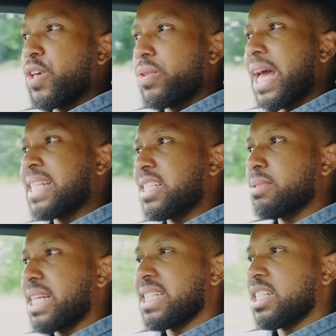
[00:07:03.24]
feel that
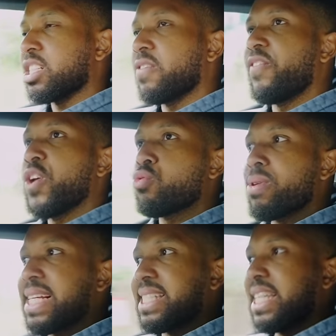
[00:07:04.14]
intimidating. It doesn't feel
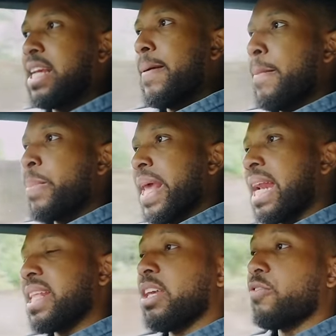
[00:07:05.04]
racy. And
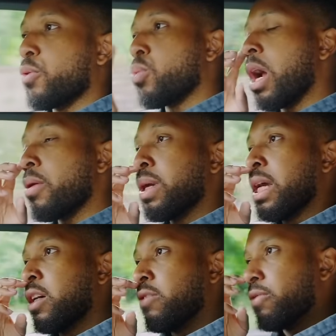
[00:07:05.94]
I think Ferrari
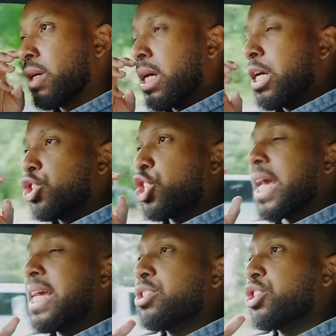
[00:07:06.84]
have
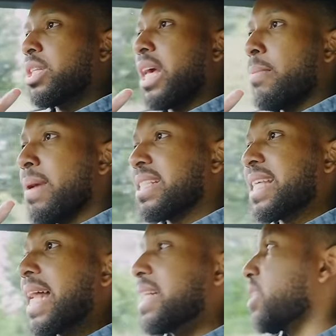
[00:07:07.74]
changed their
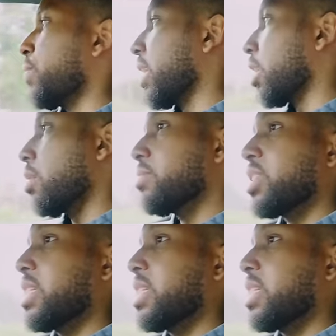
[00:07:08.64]
mentality when it comes to